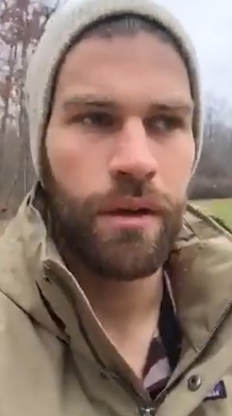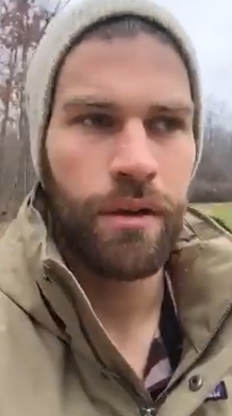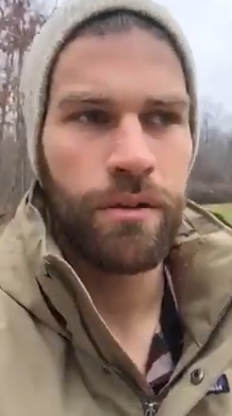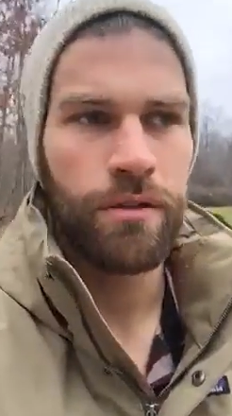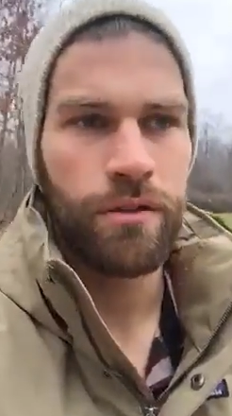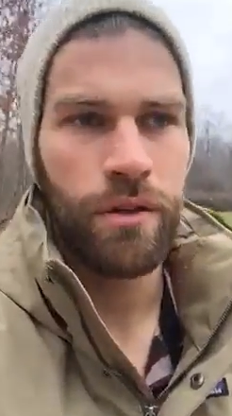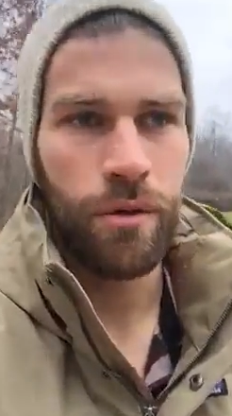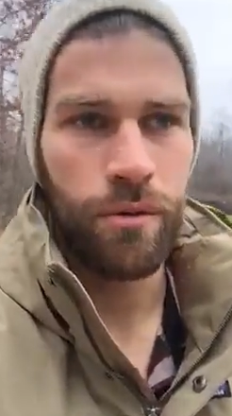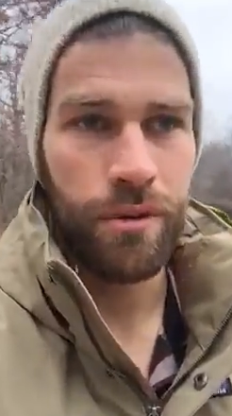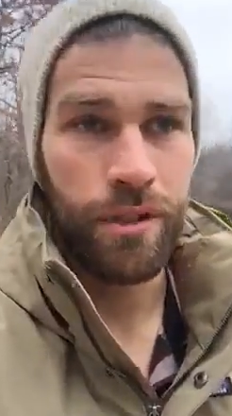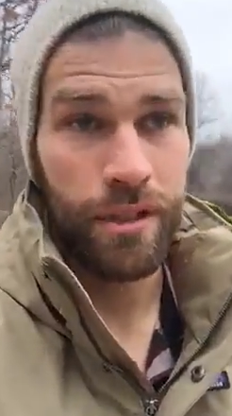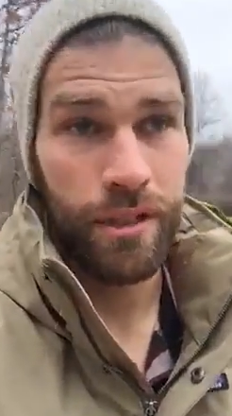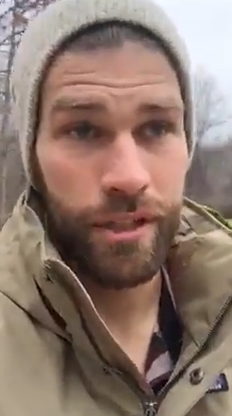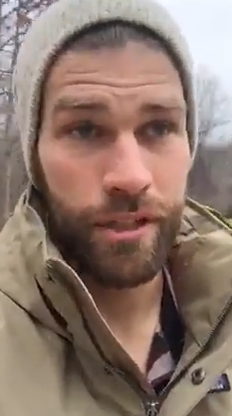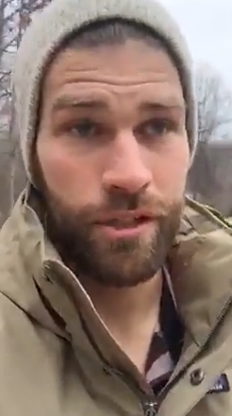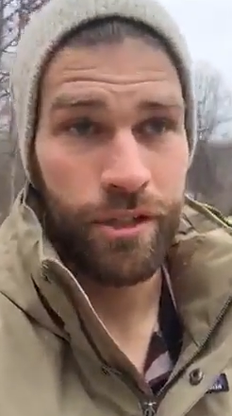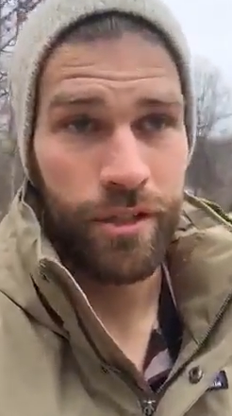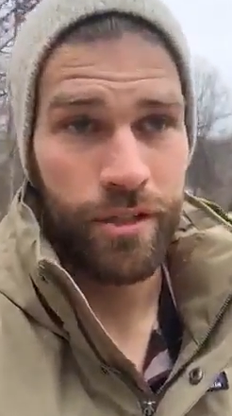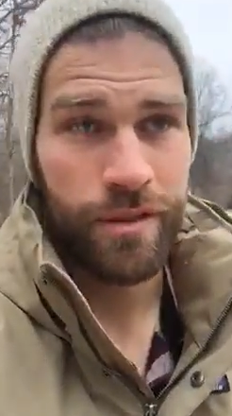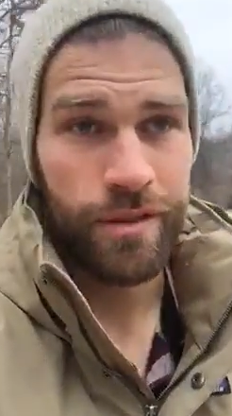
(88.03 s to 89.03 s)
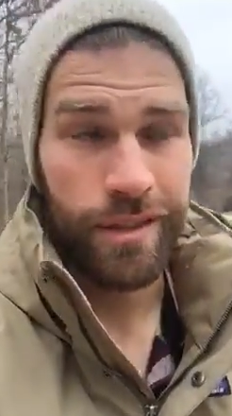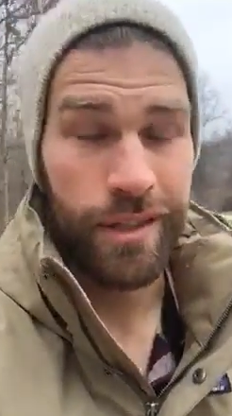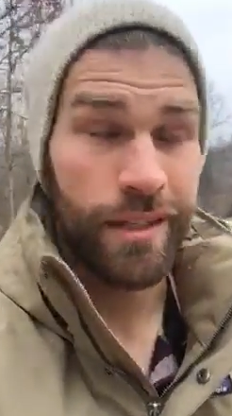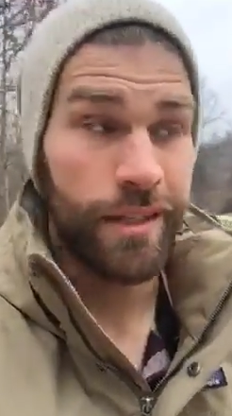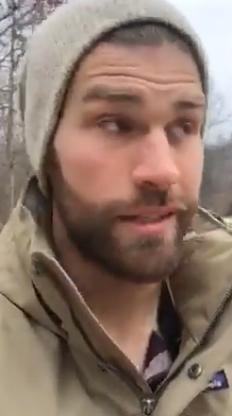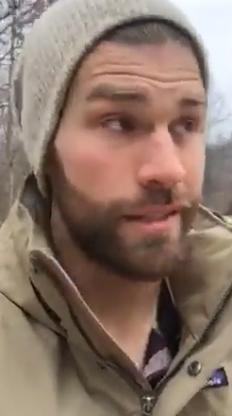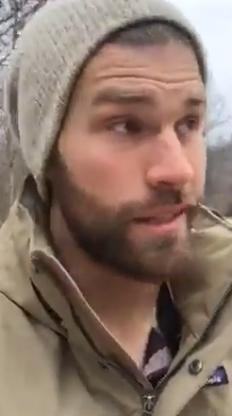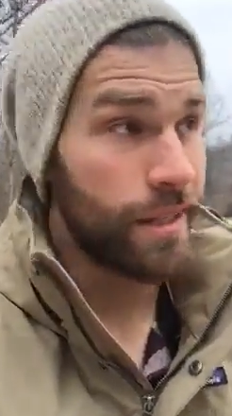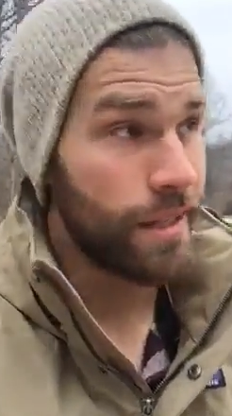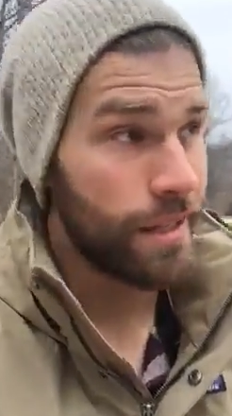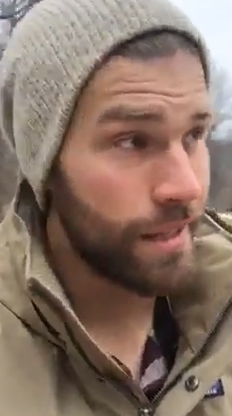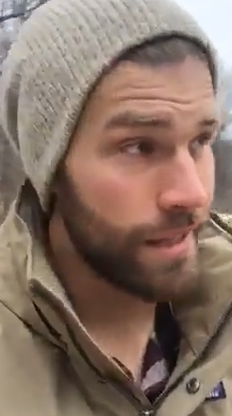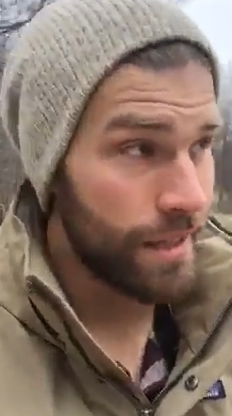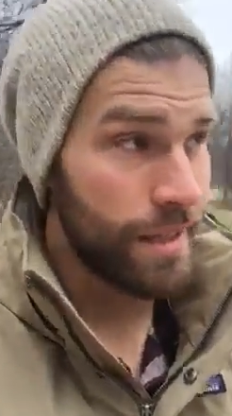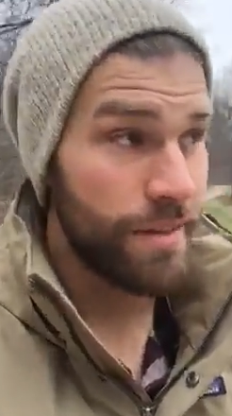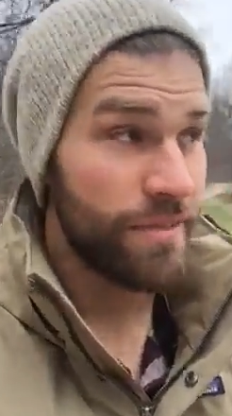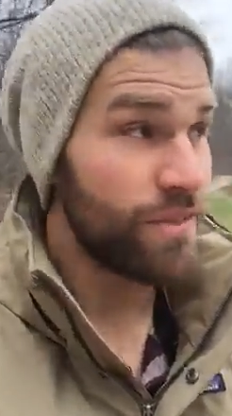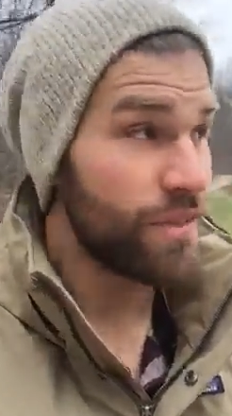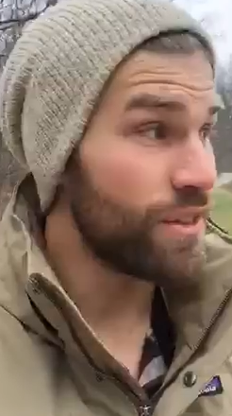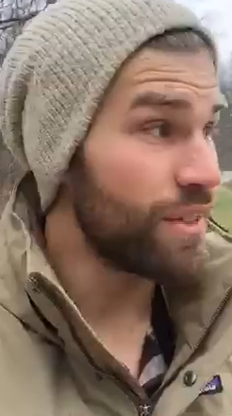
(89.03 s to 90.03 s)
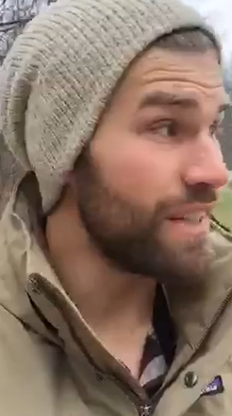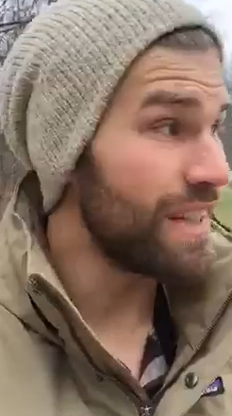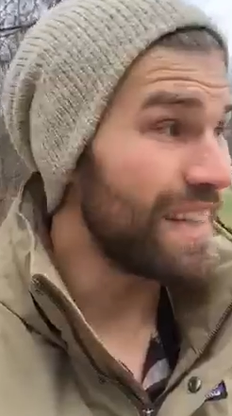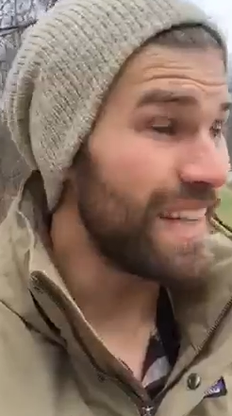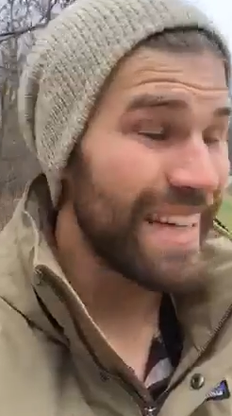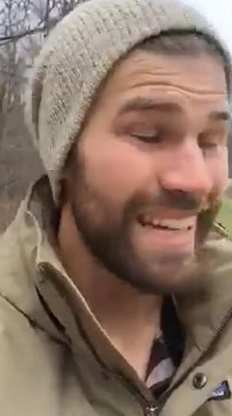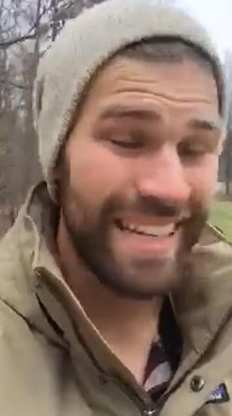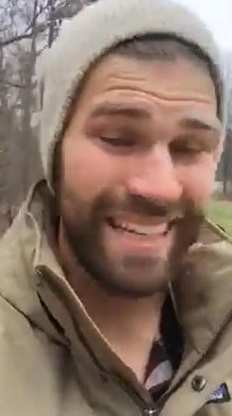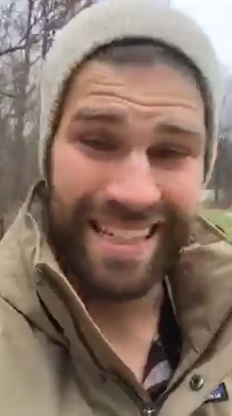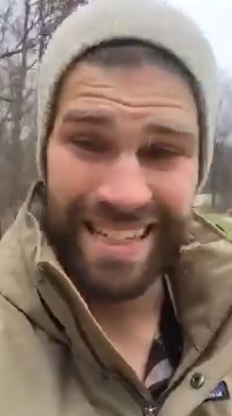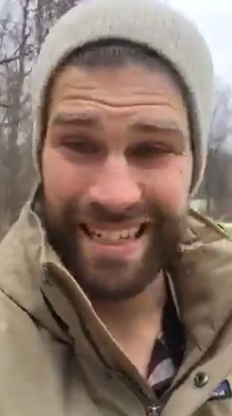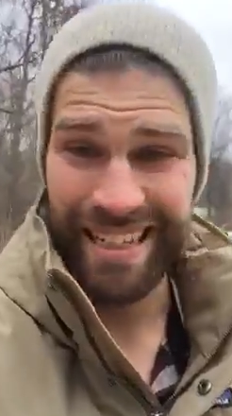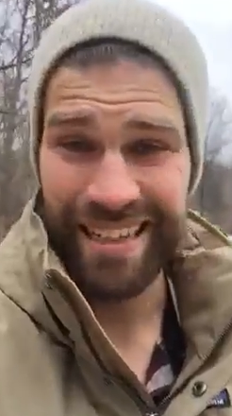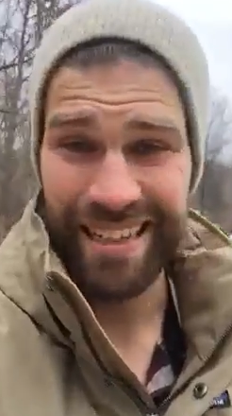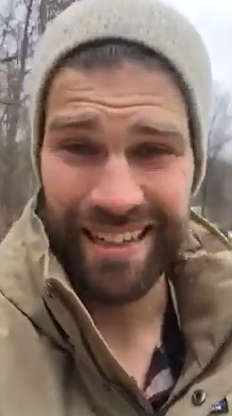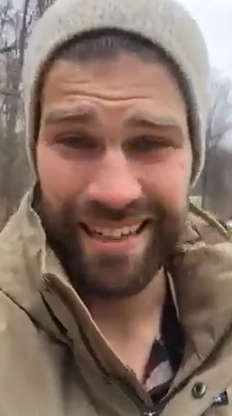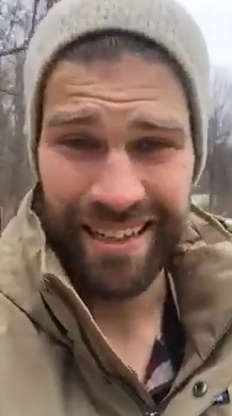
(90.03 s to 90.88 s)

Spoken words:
so delicious. And if you're lucky,